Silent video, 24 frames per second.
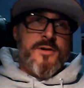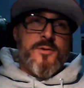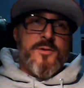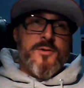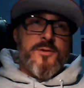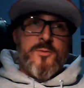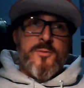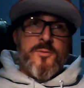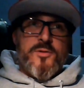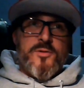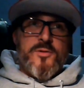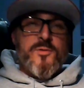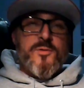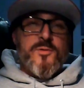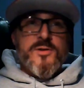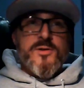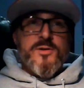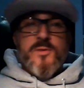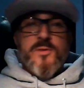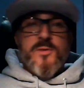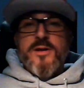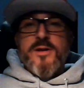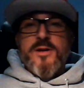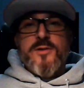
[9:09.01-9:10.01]
you know we're
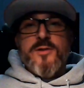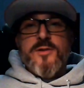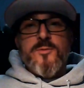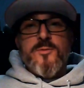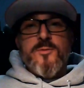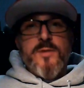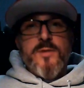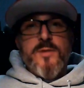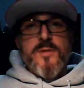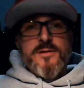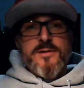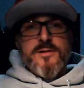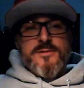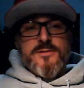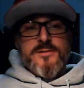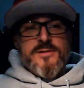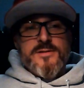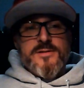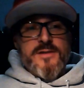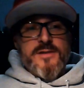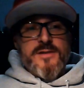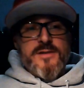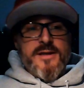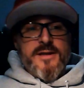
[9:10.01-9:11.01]
320 to the
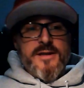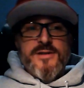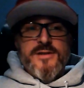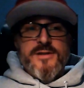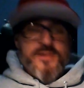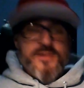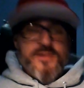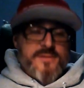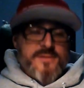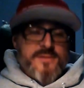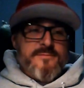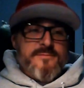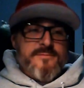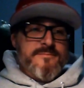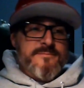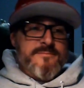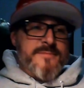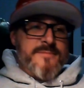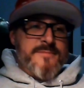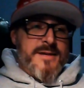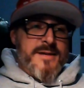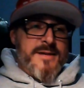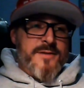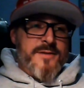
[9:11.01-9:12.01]
wheels, and it just
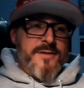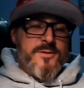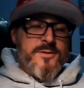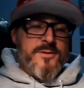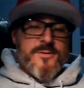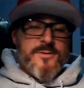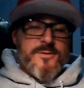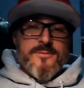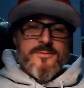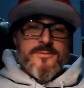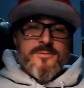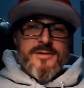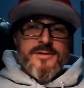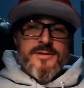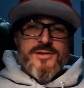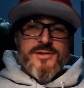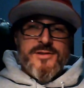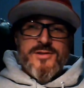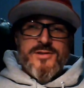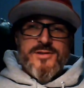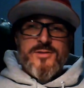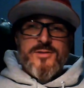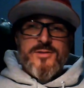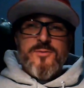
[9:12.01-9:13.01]
I don't know.
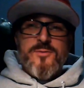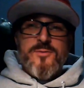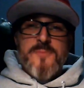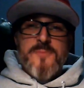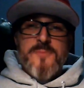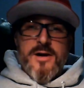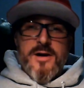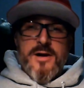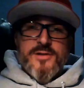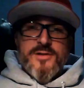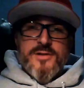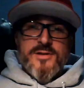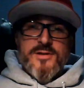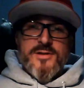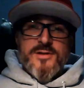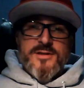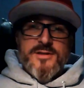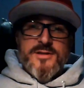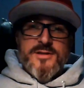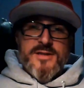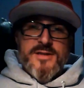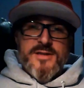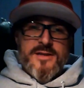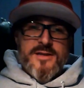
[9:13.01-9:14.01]
It's just too much.
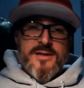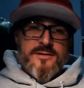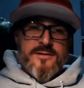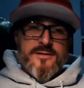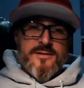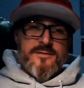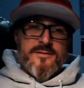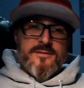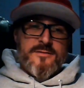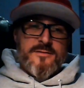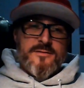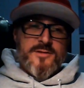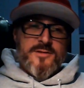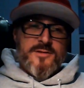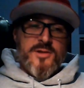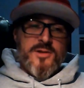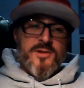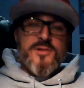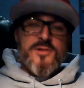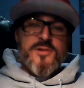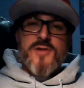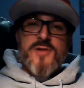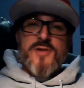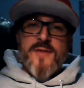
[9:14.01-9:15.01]

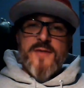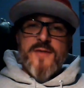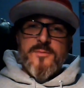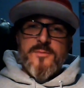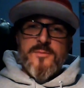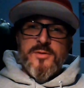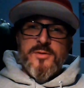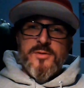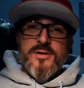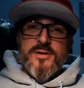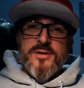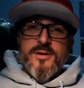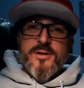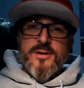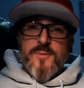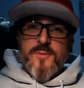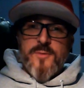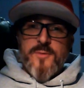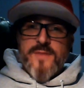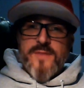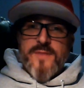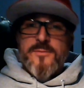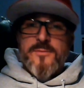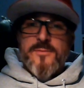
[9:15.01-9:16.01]
Took the drivability
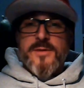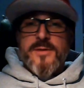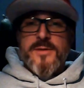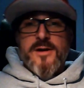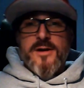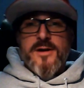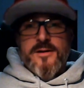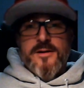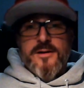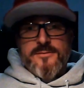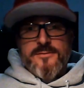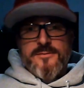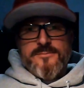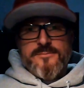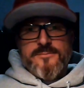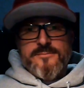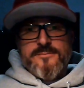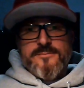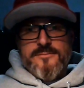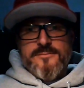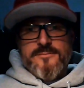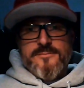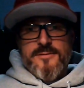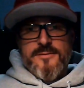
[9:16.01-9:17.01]
away from the car.
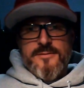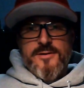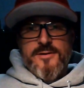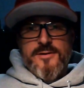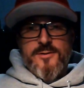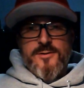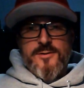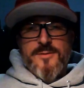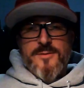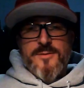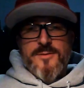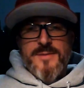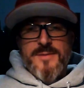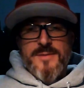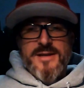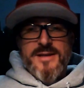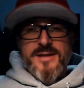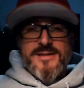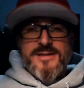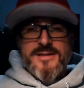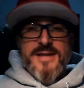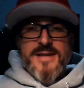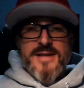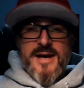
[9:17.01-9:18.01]
You know what I mean?
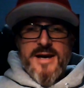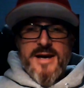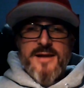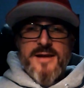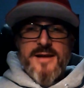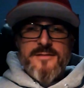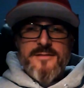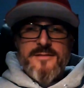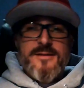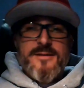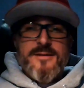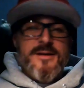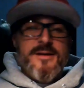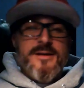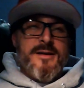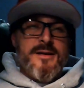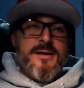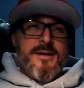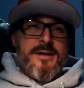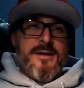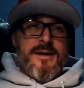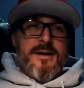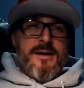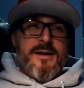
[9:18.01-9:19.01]
It's not.
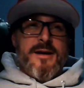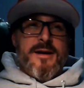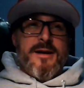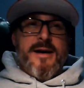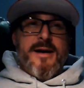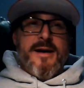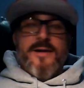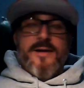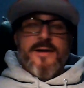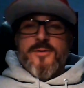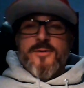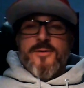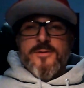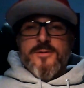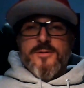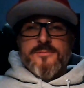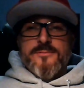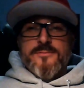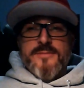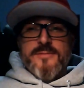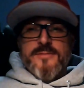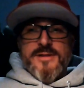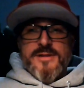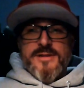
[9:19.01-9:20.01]
I don't
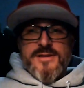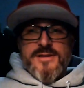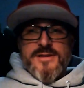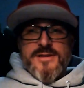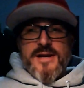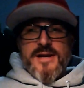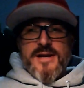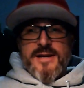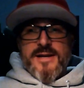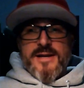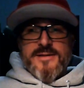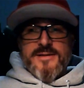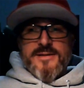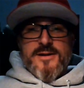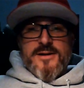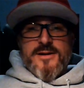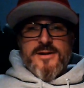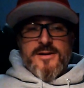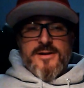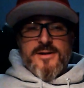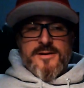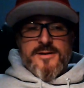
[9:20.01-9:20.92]
know. It's not.